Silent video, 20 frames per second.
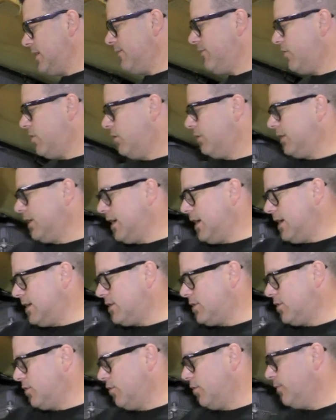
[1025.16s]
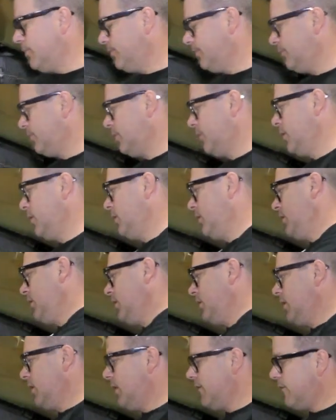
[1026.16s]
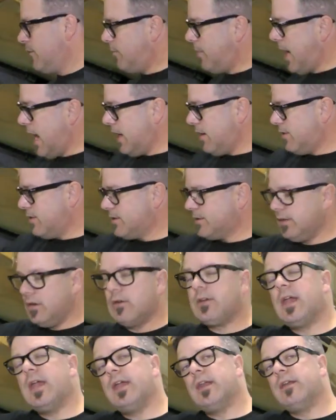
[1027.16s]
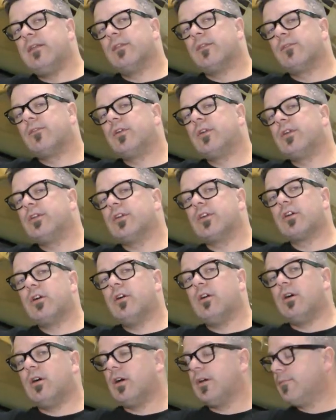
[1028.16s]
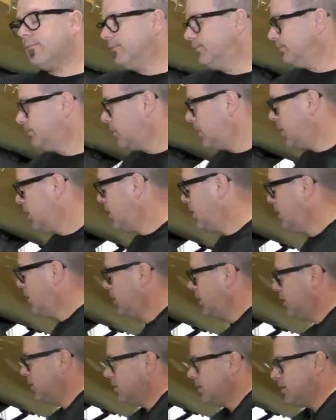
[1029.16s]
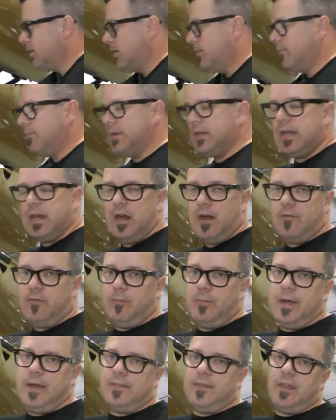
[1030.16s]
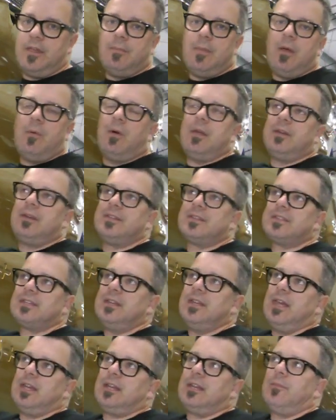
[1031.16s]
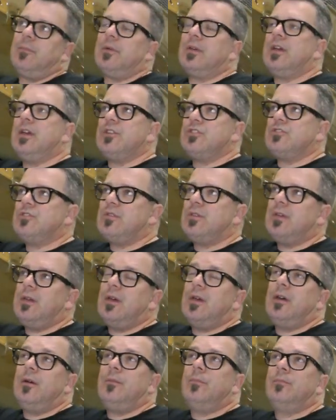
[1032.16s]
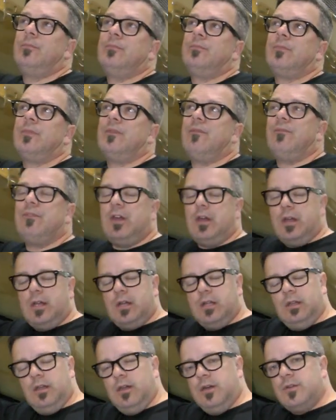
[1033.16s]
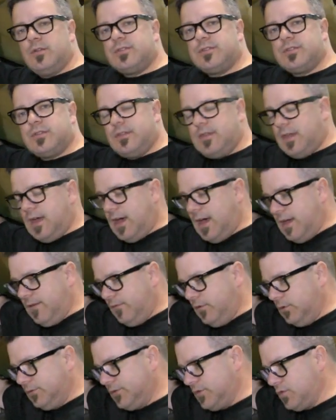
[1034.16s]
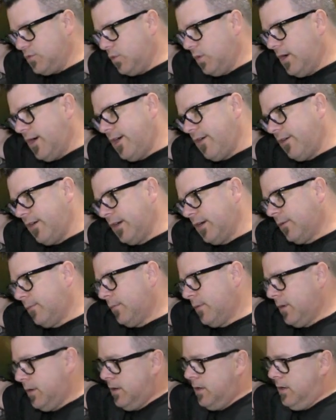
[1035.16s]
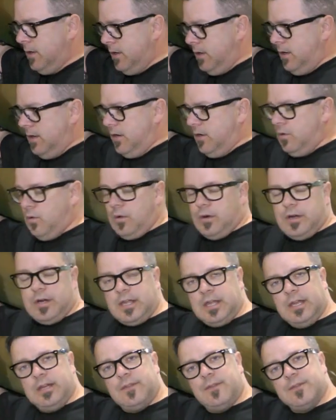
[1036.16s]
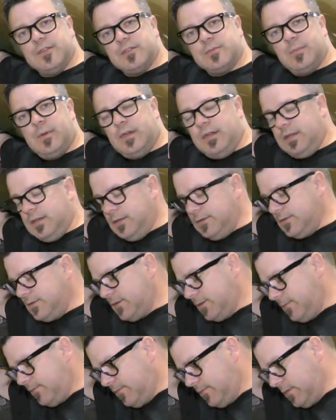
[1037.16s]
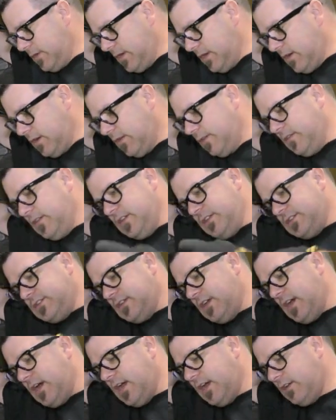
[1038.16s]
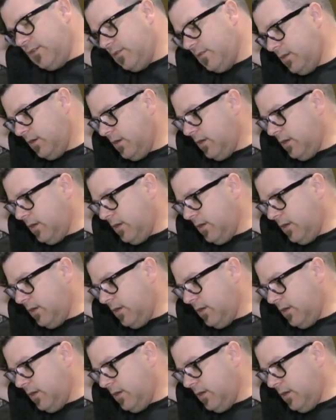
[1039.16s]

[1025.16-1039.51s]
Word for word: difficult to get to. If your battery's located in the front of your car, be careful about that. You might want to disconnect it because you come very close to the high voltage wiring in order to get to these pins. And on this side,